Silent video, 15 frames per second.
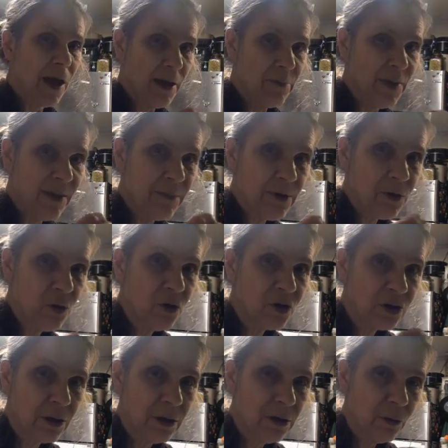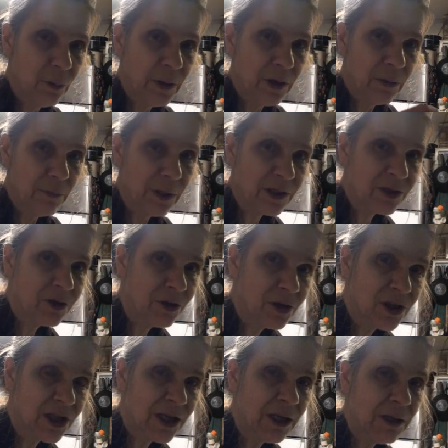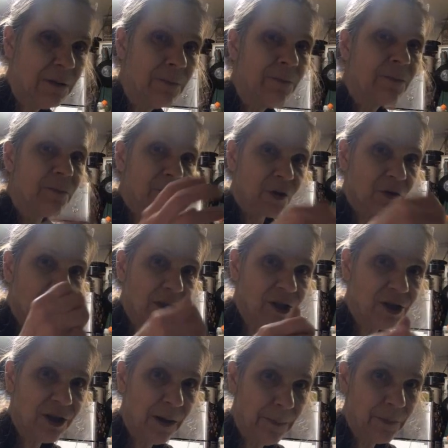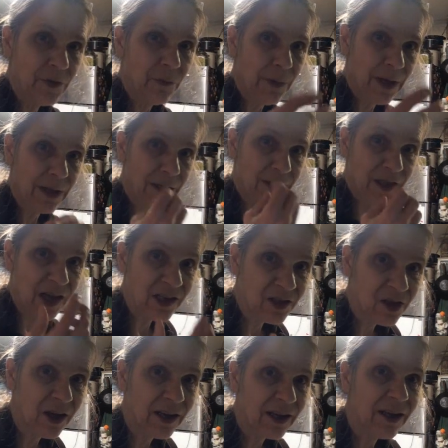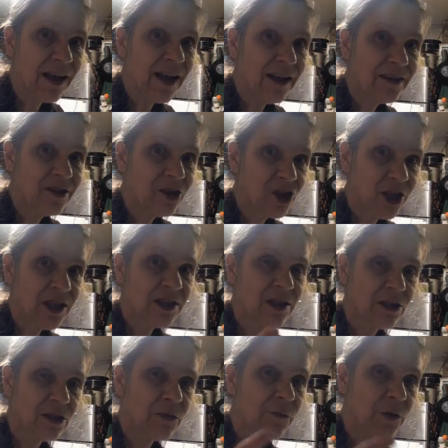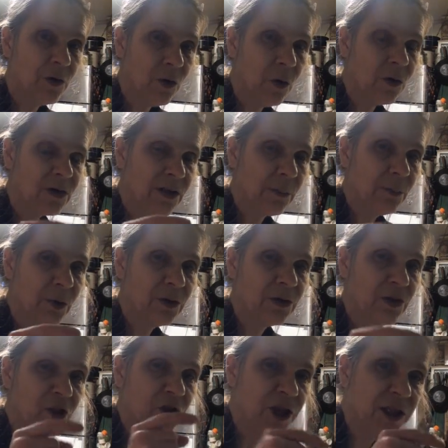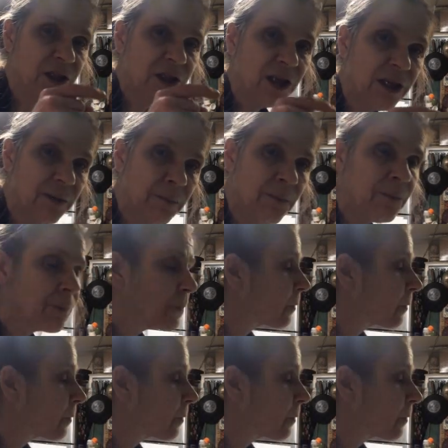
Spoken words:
And maybe used a little bit of mustard seed crushed up to make it taste like it had the cheese. Because if you notice, I put the cheese in,